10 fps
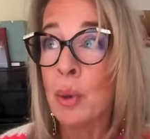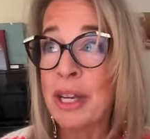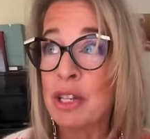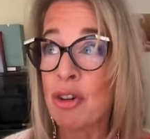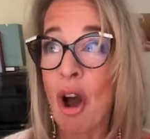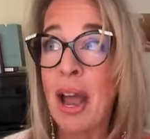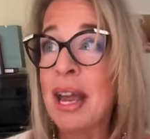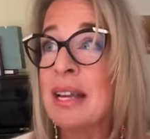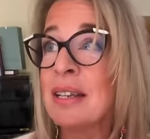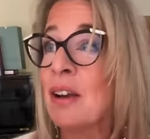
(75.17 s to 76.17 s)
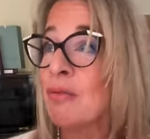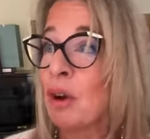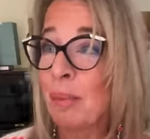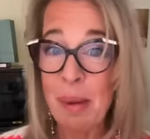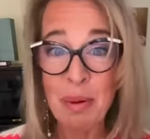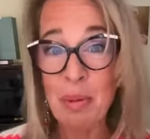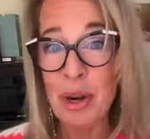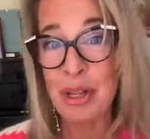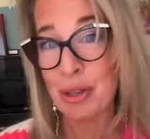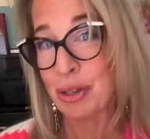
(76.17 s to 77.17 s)
We try and remember
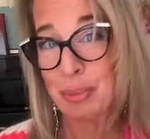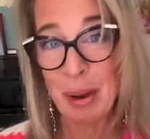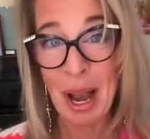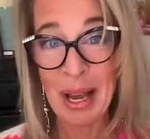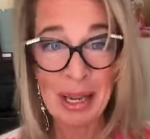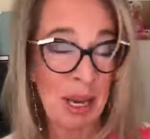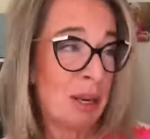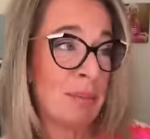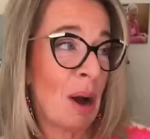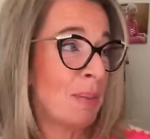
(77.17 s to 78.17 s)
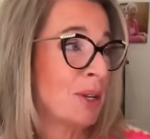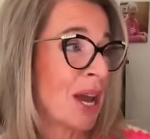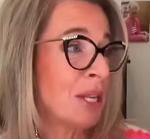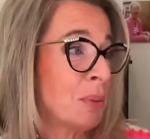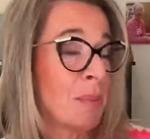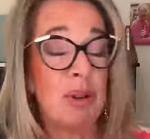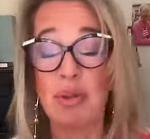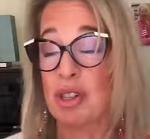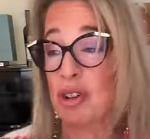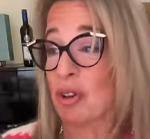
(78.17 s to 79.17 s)
what it used to be like in pub days when we
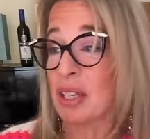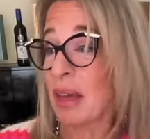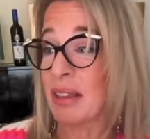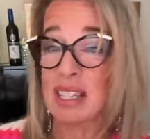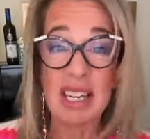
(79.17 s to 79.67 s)
all just got together,